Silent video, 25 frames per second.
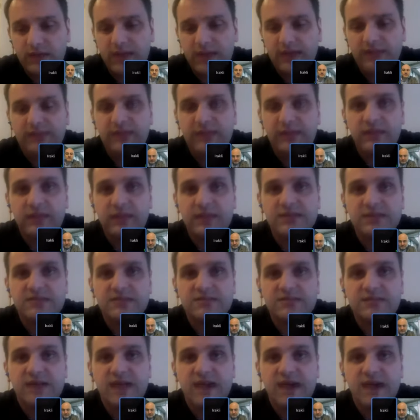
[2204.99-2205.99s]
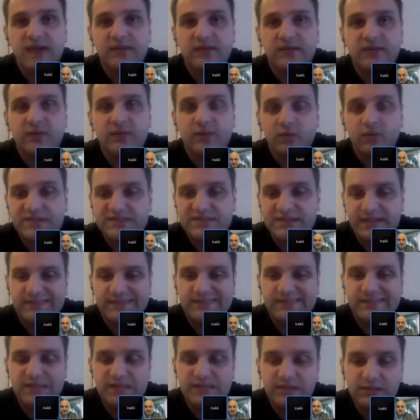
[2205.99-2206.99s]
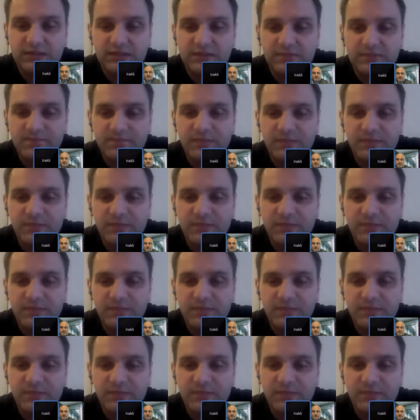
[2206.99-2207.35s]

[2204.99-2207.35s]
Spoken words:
I think it's not always ideal